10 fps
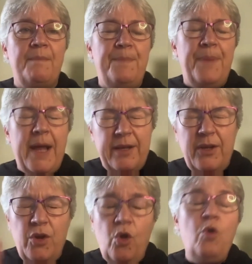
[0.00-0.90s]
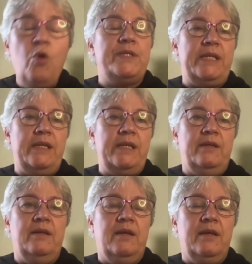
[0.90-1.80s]
But nobody
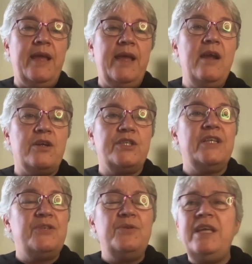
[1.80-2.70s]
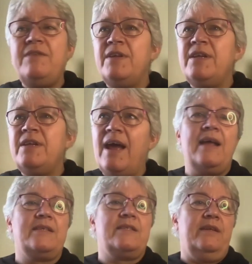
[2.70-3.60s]
cared to even
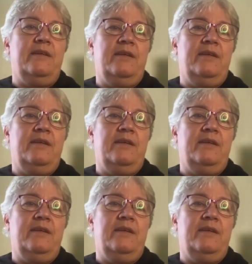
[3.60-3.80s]
ask